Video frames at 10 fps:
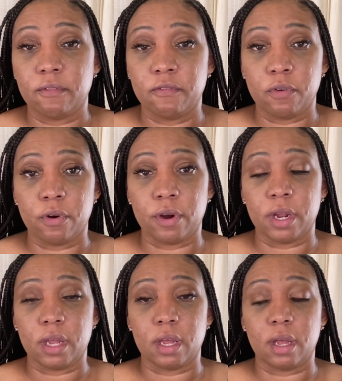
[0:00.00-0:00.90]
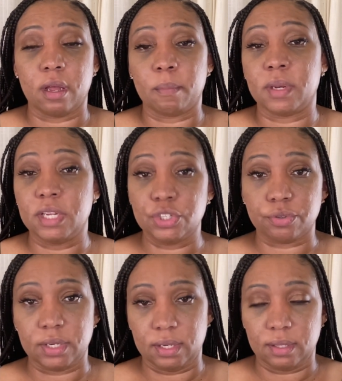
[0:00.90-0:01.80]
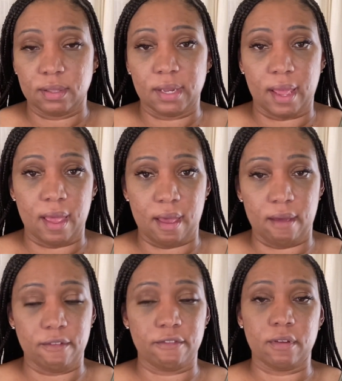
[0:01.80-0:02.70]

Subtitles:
for an injury that I have,